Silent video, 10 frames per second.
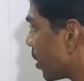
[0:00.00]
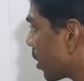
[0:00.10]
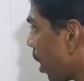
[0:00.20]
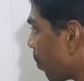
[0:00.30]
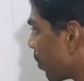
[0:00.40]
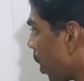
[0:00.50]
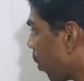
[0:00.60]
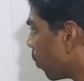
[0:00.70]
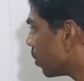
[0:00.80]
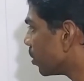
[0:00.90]
come
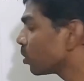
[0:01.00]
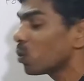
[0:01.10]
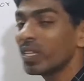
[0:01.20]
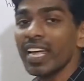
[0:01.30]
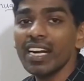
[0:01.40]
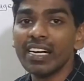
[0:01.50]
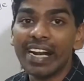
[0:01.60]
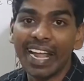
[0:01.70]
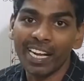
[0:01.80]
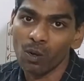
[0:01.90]
down through the
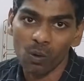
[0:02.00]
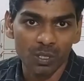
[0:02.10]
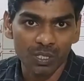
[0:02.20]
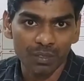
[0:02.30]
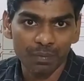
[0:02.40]
drain hose.